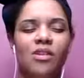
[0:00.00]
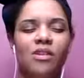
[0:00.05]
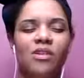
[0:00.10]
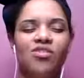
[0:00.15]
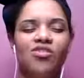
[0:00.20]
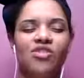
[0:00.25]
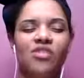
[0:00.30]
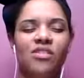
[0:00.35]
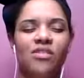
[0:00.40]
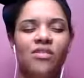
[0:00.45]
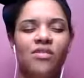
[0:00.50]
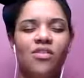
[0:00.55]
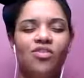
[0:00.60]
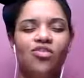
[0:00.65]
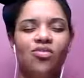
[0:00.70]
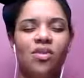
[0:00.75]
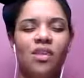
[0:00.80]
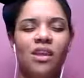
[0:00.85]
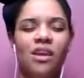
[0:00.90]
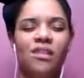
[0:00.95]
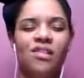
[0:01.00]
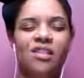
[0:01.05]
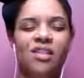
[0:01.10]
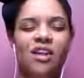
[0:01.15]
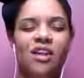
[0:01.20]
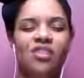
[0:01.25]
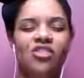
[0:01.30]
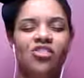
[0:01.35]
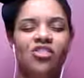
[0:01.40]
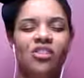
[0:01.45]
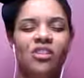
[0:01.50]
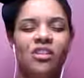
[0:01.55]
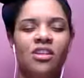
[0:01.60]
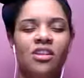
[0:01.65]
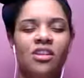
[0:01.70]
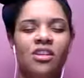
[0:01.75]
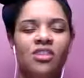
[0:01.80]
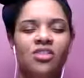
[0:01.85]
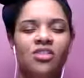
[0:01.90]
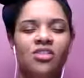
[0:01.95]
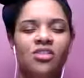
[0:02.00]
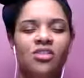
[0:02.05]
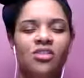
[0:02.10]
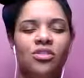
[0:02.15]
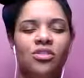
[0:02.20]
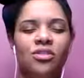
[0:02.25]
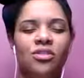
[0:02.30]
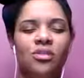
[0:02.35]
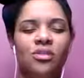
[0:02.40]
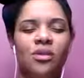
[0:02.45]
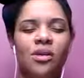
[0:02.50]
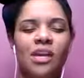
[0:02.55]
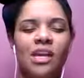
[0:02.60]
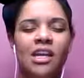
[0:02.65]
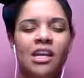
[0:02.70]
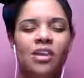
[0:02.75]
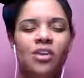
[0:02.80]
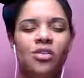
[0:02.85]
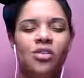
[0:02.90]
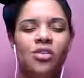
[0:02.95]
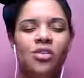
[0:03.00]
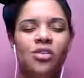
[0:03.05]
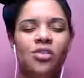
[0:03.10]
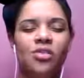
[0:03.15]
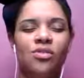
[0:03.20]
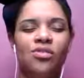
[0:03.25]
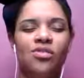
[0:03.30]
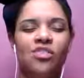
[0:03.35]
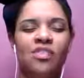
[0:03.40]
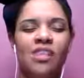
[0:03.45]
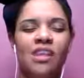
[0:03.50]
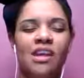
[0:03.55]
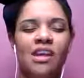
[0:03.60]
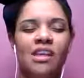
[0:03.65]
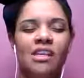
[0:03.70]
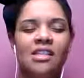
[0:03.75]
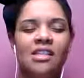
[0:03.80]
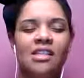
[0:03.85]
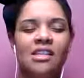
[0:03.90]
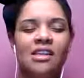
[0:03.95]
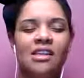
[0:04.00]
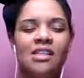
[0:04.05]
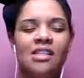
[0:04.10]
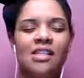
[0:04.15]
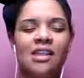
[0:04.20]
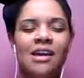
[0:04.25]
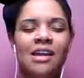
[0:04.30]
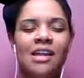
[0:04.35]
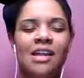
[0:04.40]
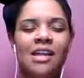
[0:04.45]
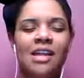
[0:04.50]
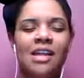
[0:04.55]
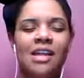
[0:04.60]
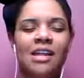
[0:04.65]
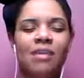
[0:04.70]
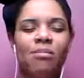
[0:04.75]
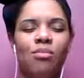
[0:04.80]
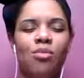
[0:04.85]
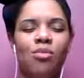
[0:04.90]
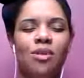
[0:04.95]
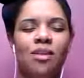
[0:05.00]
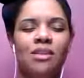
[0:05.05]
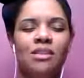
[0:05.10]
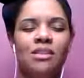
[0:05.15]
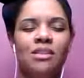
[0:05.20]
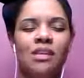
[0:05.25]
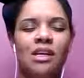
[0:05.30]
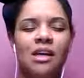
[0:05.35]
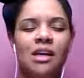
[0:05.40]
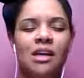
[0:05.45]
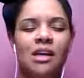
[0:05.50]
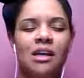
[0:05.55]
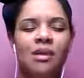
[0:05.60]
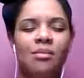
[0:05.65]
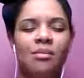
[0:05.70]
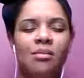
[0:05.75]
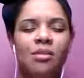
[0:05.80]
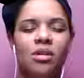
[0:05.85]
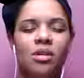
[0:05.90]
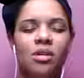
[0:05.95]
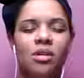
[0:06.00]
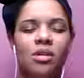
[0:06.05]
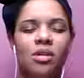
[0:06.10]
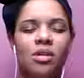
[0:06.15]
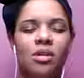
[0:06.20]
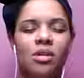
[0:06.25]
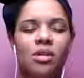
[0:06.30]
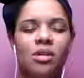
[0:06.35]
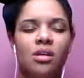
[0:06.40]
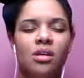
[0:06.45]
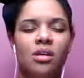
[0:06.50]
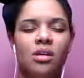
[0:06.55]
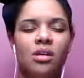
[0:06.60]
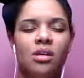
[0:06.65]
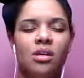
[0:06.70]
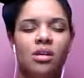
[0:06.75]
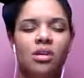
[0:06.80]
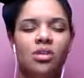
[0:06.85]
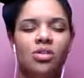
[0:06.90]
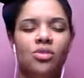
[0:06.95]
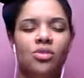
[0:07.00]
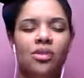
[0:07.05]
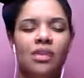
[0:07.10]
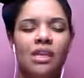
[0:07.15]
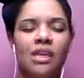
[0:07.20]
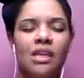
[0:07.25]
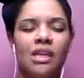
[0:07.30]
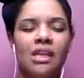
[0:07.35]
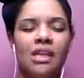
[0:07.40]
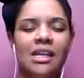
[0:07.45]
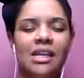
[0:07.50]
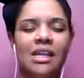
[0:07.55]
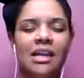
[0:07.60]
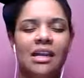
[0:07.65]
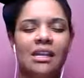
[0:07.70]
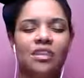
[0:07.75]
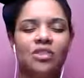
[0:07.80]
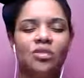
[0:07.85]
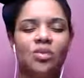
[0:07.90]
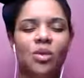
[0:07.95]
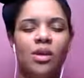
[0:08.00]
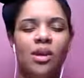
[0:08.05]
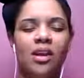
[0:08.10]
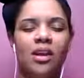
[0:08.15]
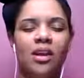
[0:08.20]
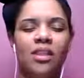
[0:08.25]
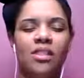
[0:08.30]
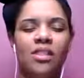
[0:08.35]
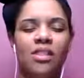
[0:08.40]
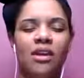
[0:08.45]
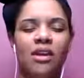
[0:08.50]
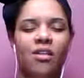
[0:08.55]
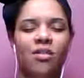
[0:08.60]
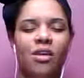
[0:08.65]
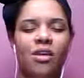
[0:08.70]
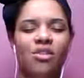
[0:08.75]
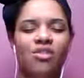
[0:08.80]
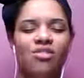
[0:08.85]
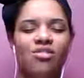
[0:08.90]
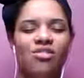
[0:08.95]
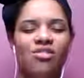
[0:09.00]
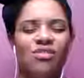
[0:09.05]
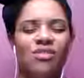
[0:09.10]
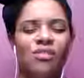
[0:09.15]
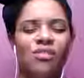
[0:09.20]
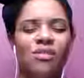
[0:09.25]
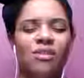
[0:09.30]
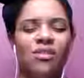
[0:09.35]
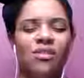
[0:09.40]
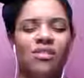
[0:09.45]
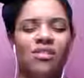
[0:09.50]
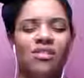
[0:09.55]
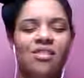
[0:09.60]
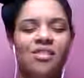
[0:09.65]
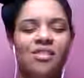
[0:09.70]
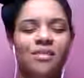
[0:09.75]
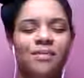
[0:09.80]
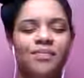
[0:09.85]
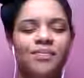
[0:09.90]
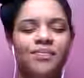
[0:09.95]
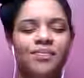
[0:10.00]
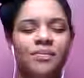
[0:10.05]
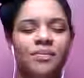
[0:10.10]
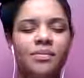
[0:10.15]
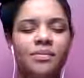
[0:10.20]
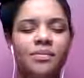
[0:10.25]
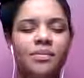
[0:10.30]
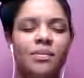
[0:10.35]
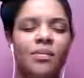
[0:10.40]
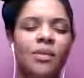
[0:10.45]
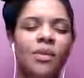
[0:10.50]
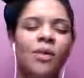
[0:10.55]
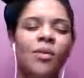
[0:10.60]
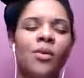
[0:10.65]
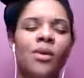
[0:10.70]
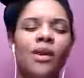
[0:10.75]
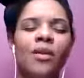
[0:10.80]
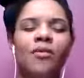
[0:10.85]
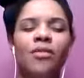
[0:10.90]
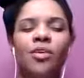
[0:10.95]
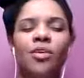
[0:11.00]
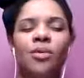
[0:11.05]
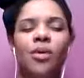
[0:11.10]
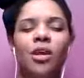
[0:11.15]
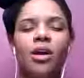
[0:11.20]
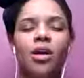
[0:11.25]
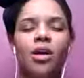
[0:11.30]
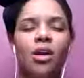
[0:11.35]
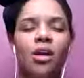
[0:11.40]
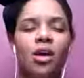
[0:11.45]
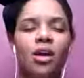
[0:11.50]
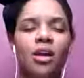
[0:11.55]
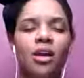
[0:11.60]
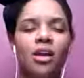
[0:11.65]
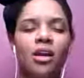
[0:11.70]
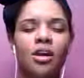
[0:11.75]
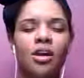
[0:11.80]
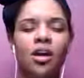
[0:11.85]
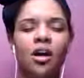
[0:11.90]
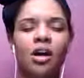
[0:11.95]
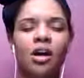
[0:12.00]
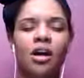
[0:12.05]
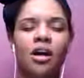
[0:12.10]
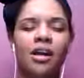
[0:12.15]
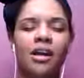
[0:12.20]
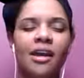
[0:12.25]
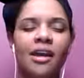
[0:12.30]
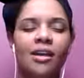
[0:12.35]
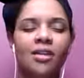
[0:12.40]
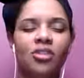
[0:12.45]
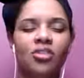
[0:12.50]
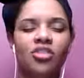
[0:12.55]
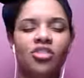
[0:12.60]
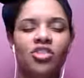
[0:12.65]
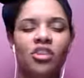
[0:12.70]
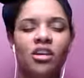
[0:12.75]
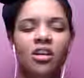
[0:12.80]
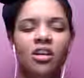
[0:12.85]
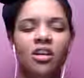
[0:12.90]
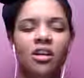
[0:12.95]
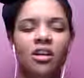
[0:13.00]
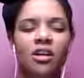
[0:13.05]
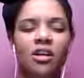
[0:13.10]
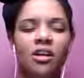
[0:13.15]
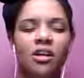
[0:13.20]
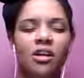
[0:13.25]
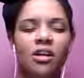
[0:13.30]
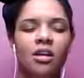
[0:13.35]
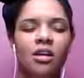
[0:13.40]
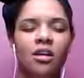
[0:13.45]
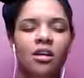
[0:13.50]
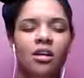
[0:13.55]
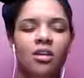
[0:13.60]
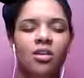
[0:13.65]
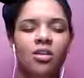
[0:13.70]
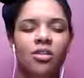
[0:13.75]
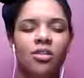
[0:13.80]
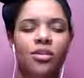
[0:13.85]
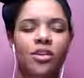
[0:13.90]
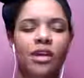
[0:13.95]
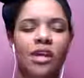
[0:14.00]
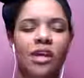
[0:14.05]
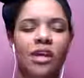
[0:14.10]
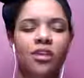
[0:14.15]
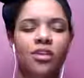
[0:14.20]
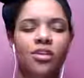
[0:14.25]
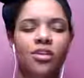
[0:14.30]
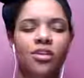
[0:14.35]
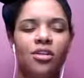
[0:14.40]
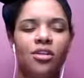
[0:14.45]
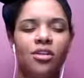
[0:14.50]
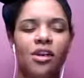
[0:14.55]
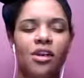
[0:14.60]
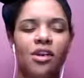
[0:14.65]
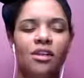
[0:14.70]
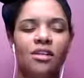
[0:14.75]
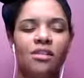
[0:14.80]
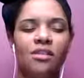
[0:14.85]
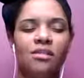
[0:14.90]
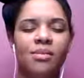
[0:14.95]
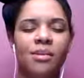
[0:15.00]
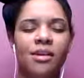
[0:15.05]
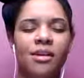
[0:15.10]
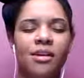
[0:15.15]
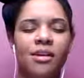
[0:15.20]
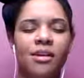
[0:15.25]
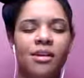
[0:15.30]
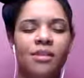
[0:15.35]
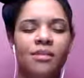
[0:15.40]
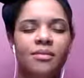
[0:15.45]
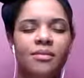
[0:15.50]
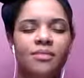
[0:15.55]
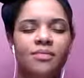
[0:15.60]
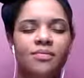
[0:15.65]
This is just a visualization to get you used to the idea that at any point in time, you can connect with that greater source, whatever you want to call it God, energy, creator, great spirit,